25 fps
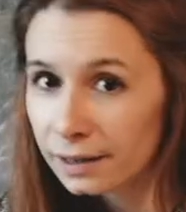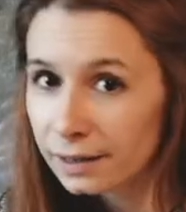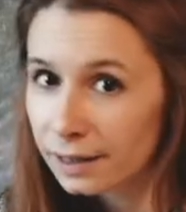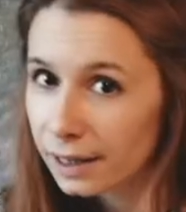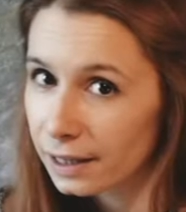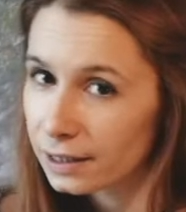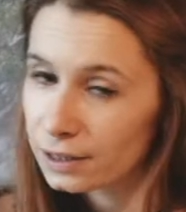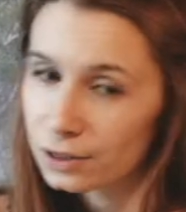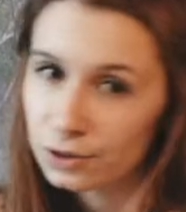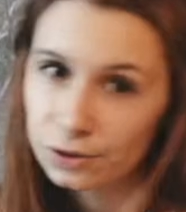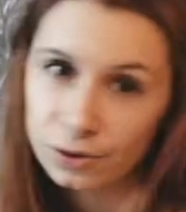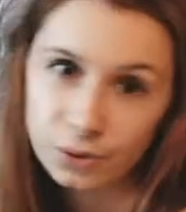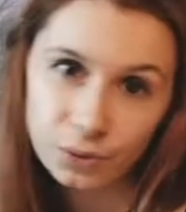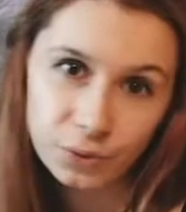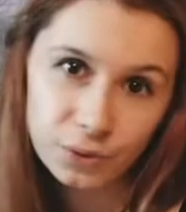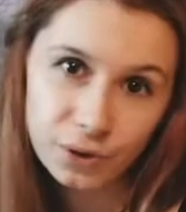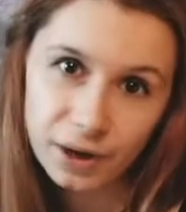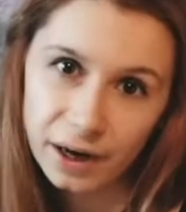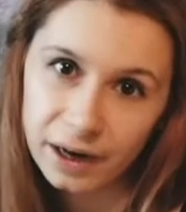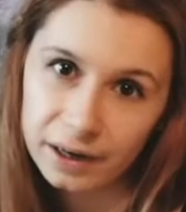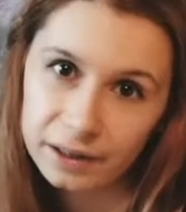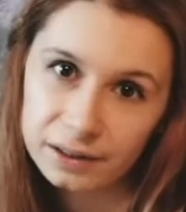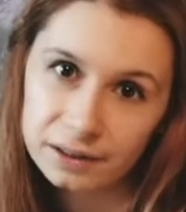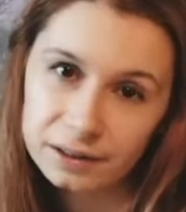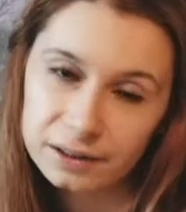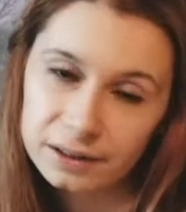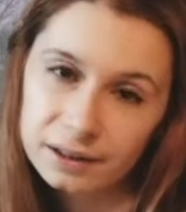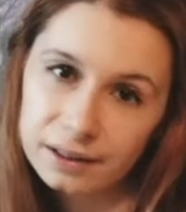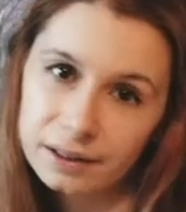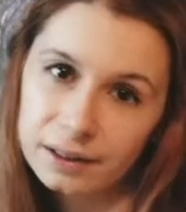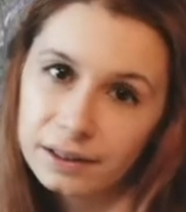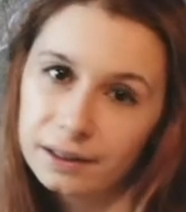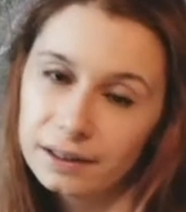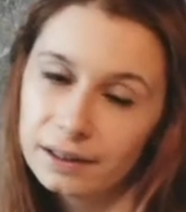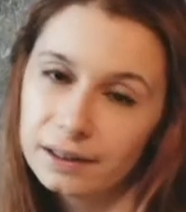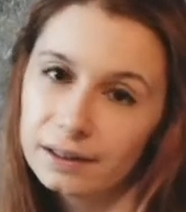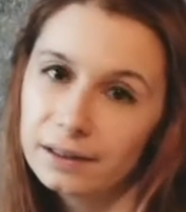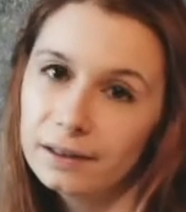that's no
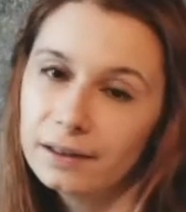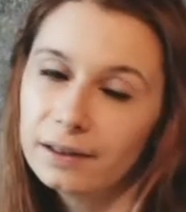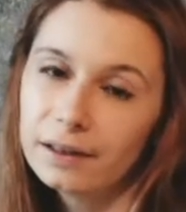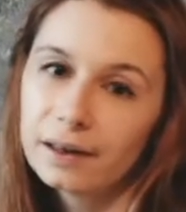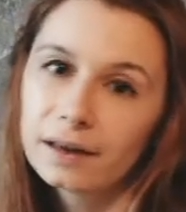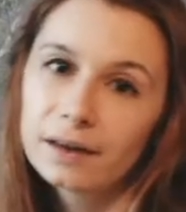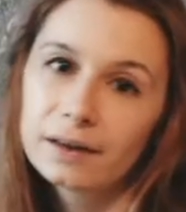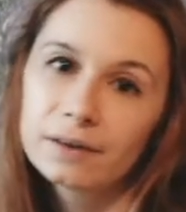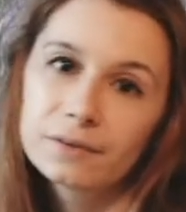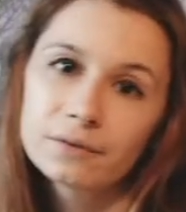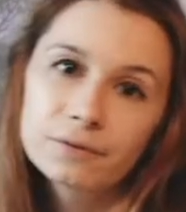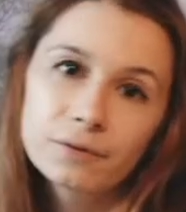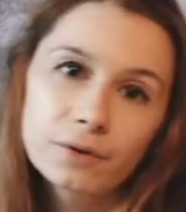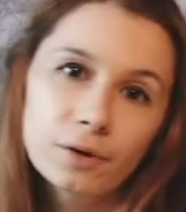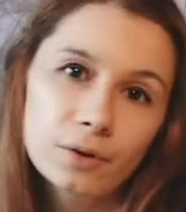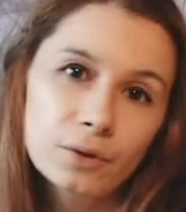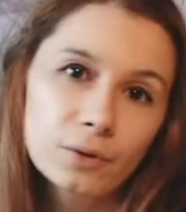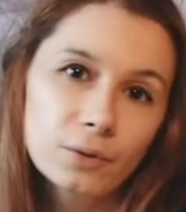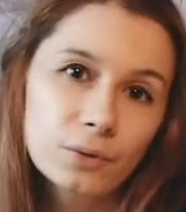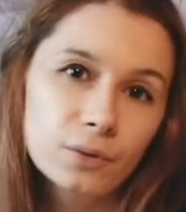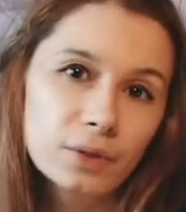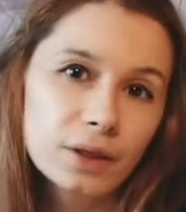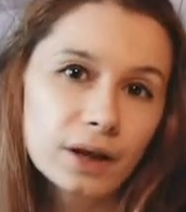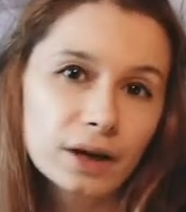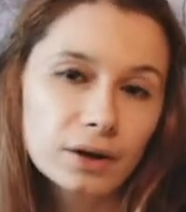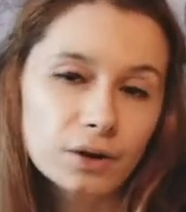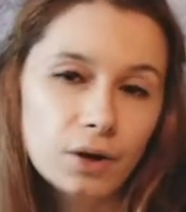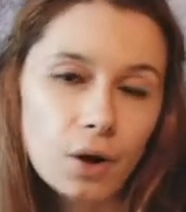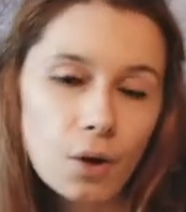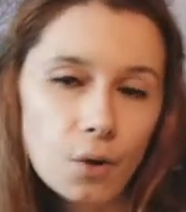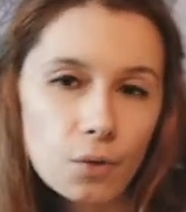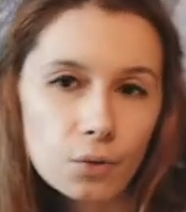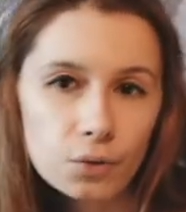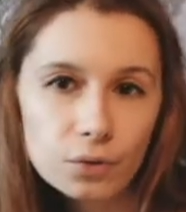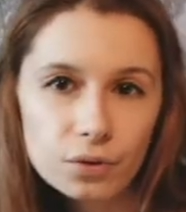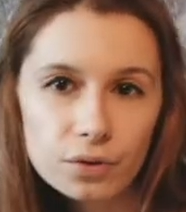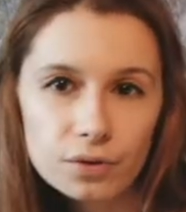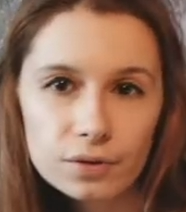guarantee they follow their
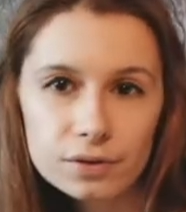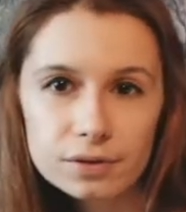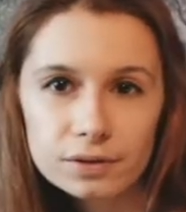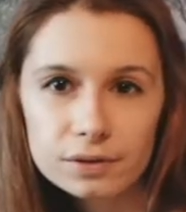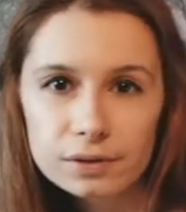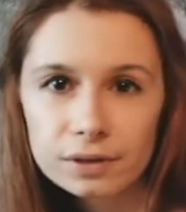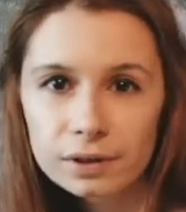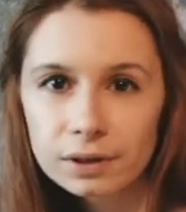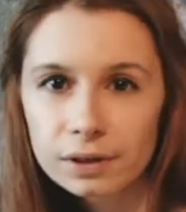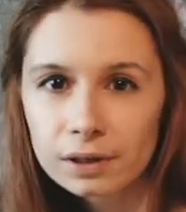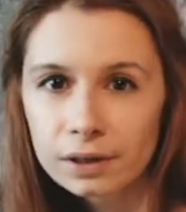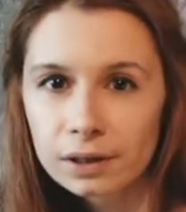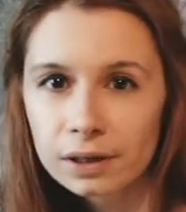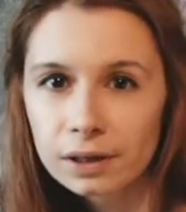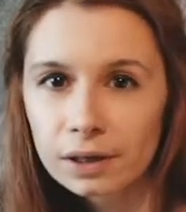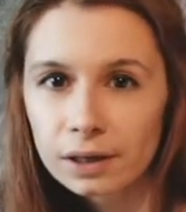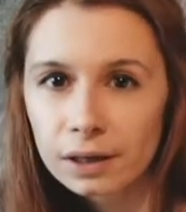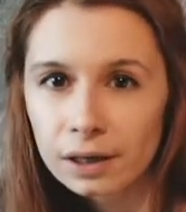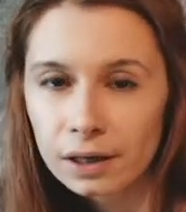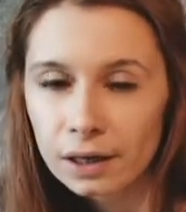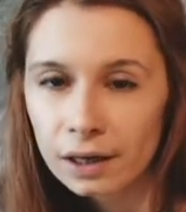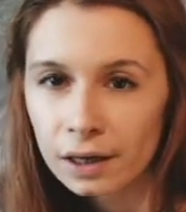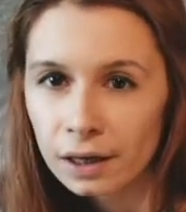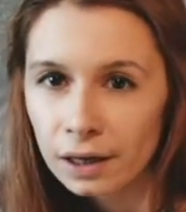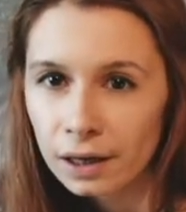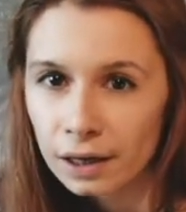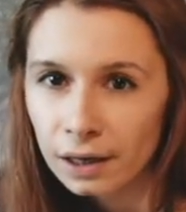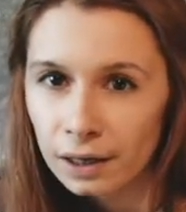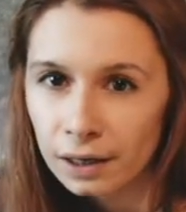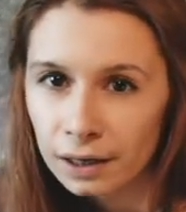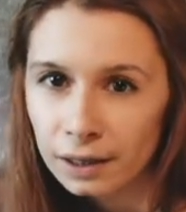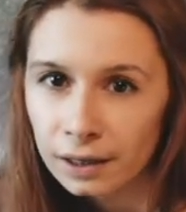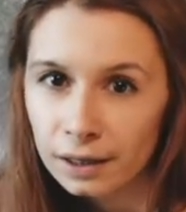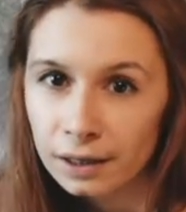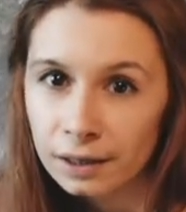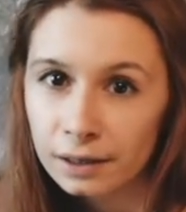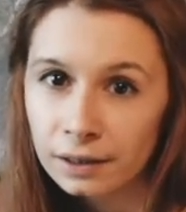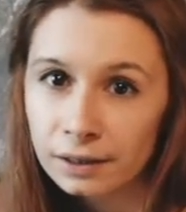oaths.
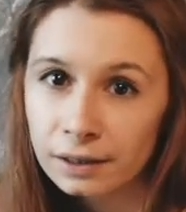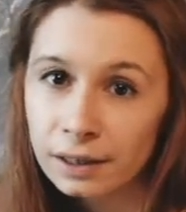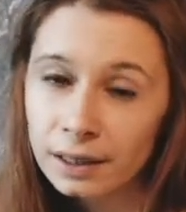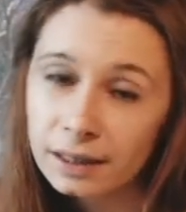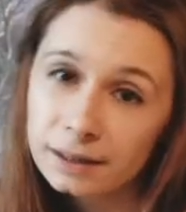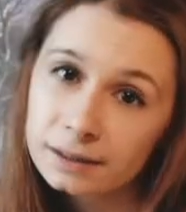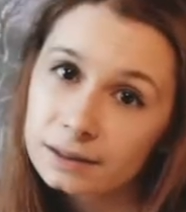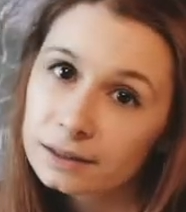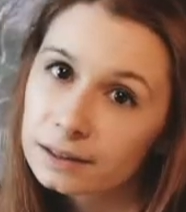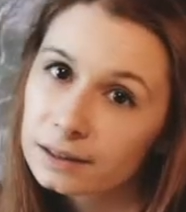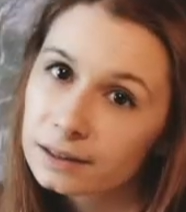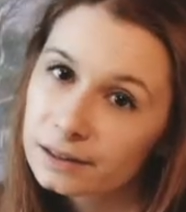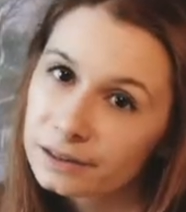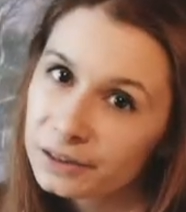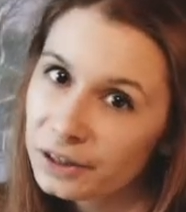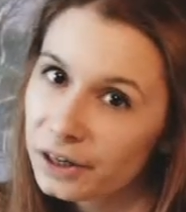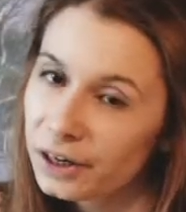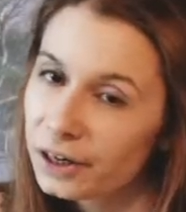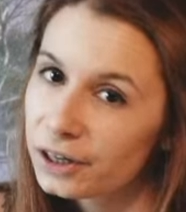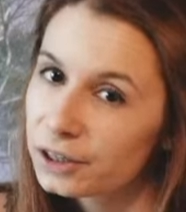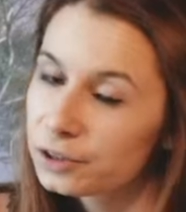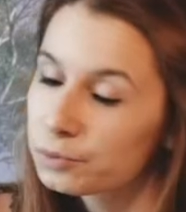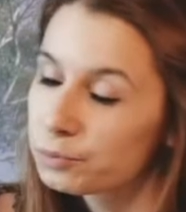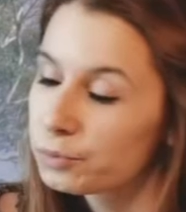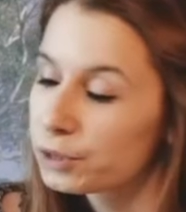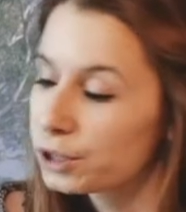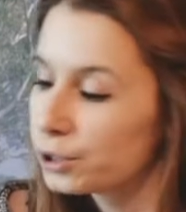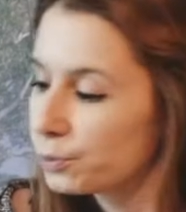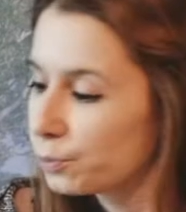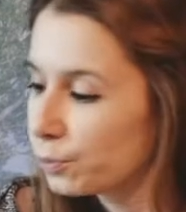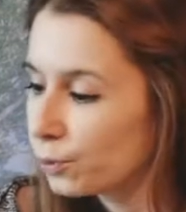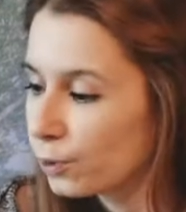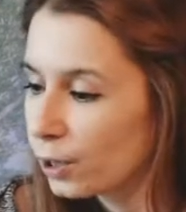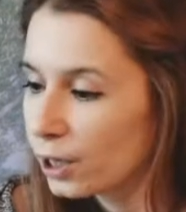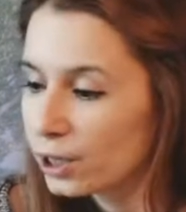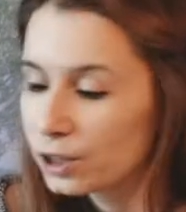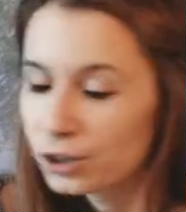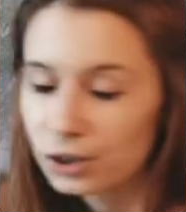It's a scare and
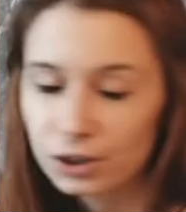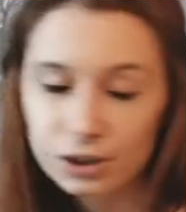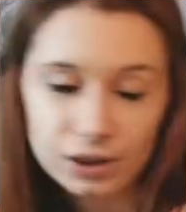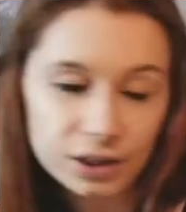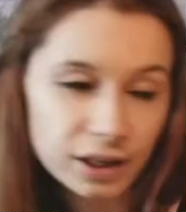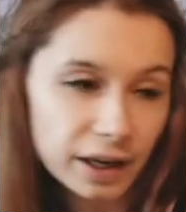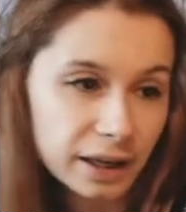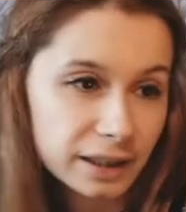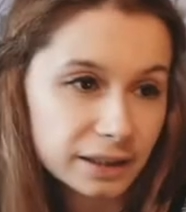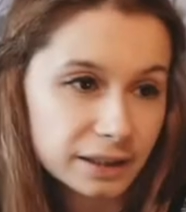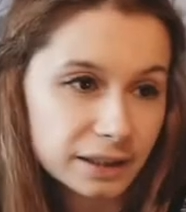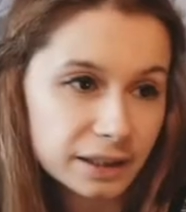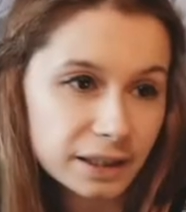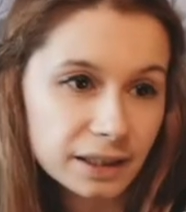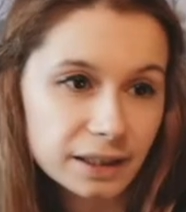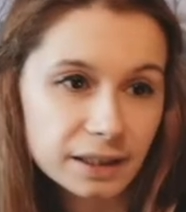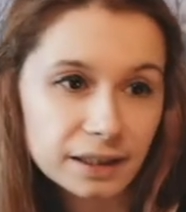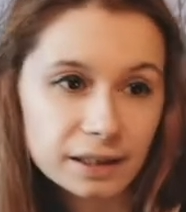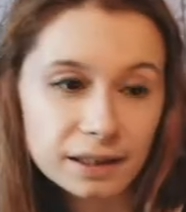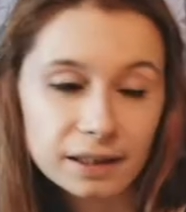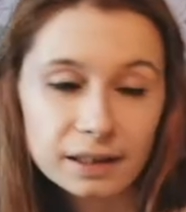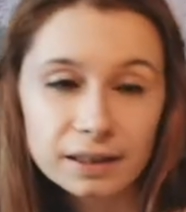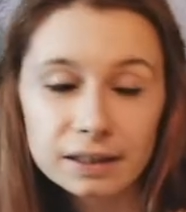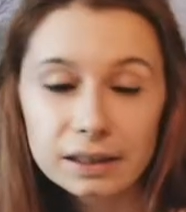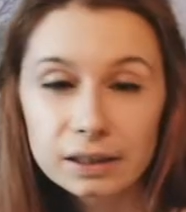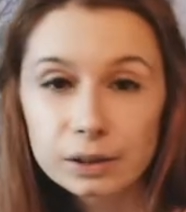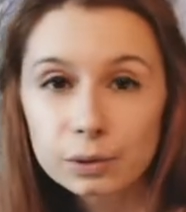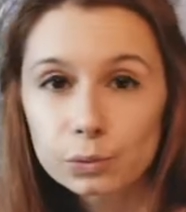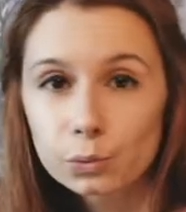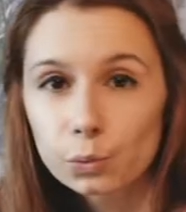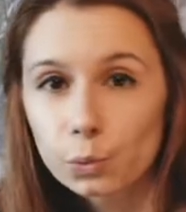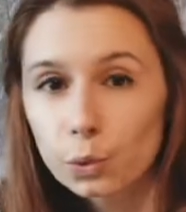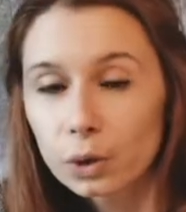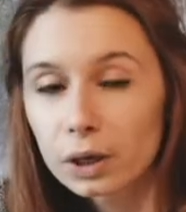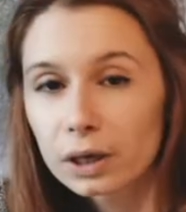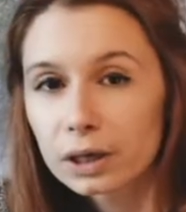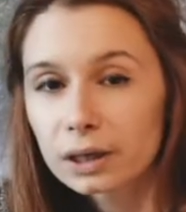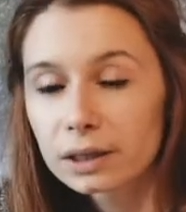manipulation tactic and it
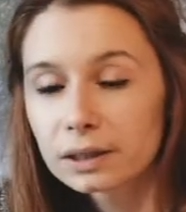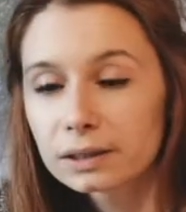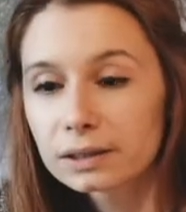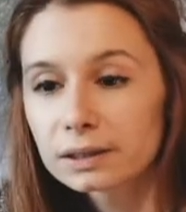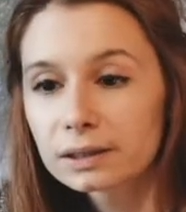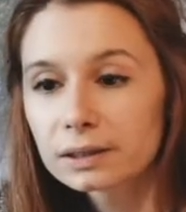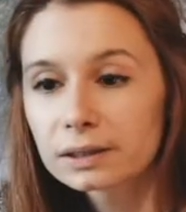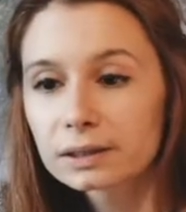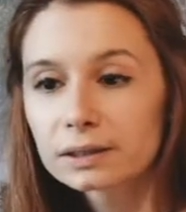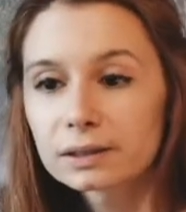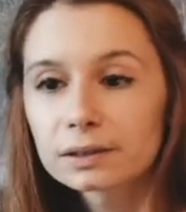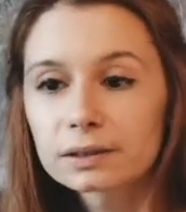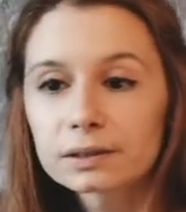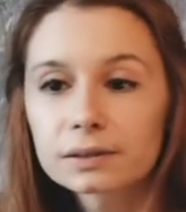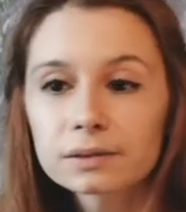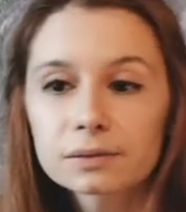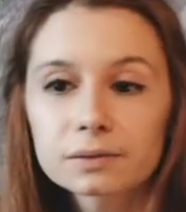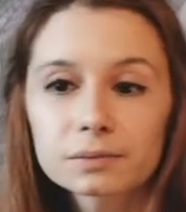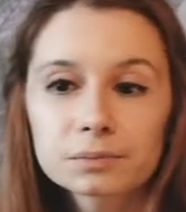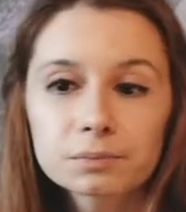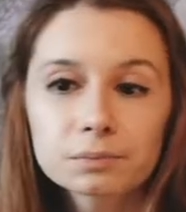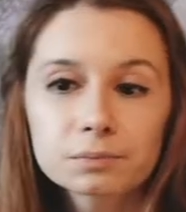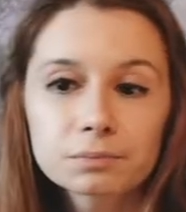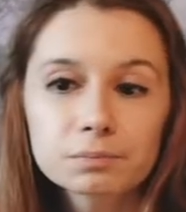works,